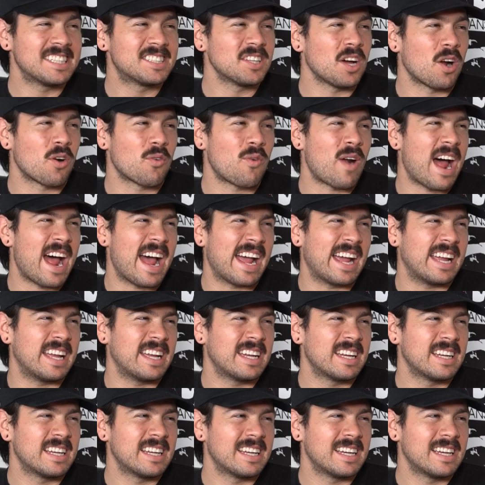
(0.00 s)
It's all right.
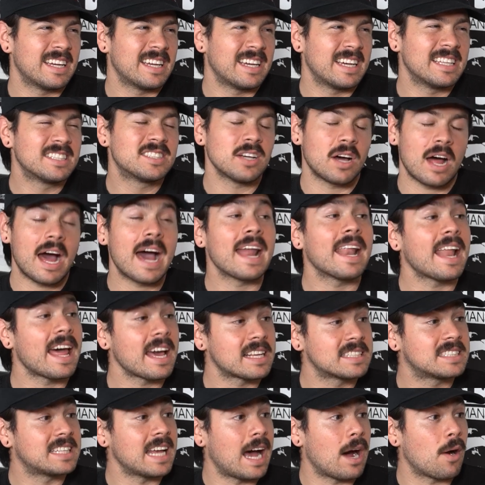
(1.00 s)
I
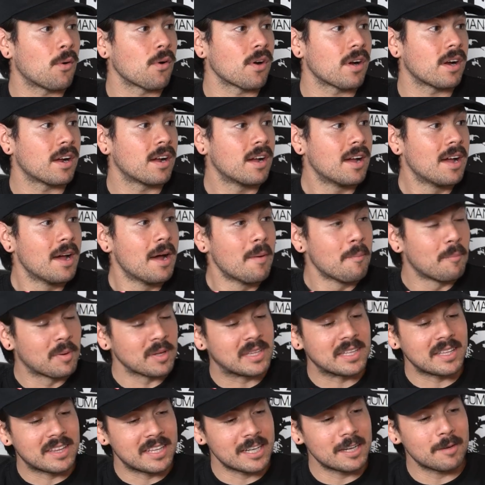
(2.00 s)
like sour. But
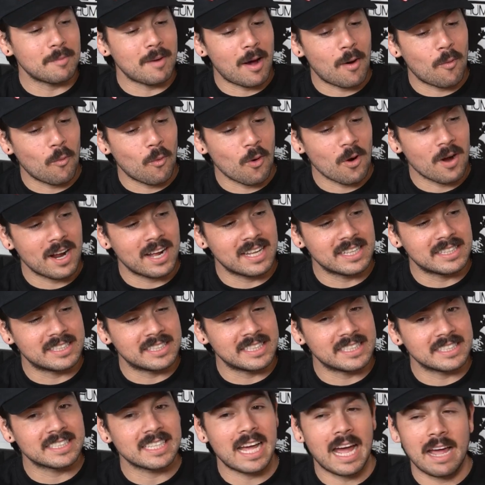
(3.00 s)
the thing about Warheads
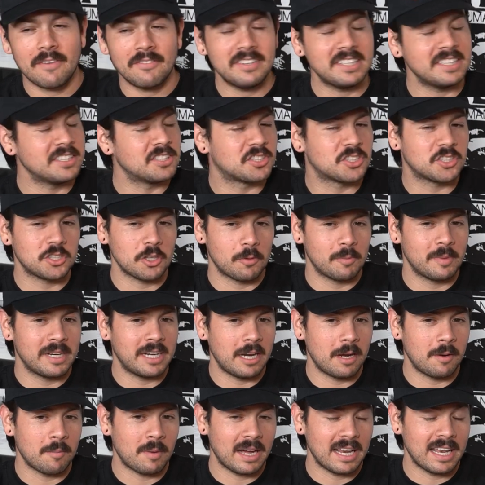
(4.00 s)
is I've eaten so many
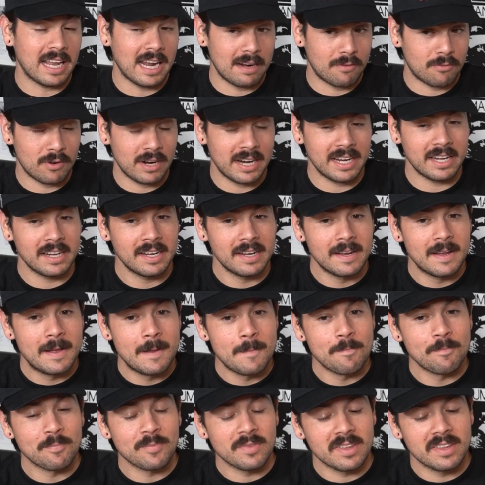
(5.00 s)
in my life, right?
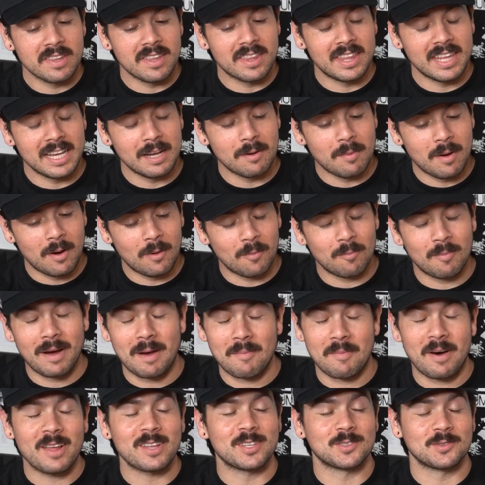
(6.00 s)
The thing about my
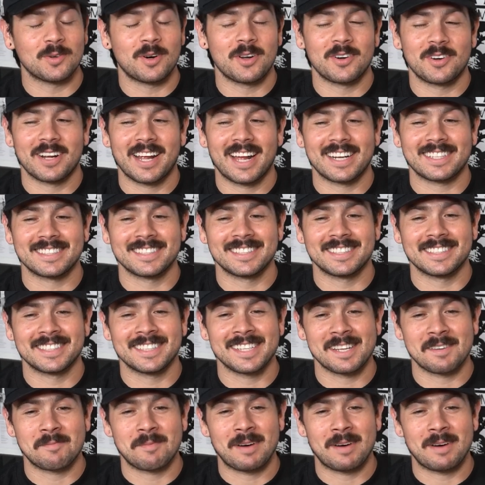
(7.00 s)
mouth is watering, actually, just thinking